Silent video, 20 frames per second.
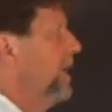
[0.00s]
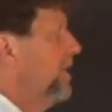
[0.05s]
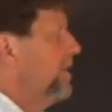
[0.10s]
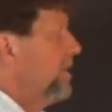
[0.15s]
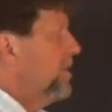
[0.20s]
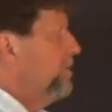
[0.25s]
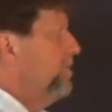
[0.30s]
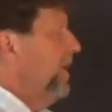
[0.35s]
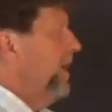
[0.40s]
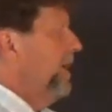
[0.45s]

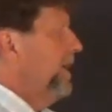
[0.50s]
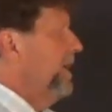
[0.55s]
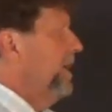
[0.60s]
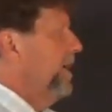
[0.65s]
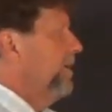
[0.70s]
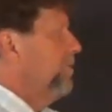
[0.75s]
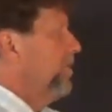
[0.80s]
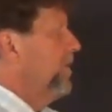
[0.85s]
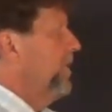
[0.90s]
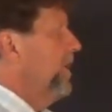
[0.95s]
Just pick a
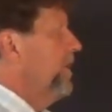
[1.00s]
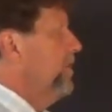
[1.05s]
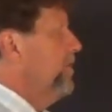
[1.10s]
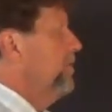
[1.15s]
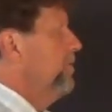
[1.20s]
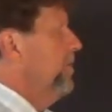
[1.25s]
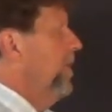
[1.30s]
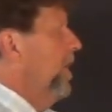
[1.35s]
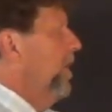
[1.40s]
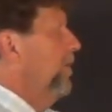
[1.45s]
number that
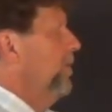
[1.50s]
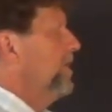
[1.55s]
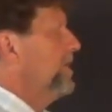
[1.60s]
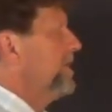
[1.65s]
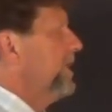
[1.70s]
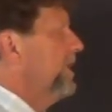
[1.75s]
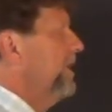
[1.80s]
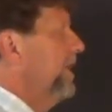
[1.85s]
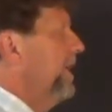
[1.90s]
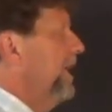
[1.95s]
you know
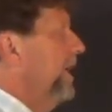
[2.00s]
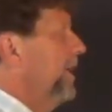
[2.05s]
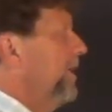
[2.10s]
is in the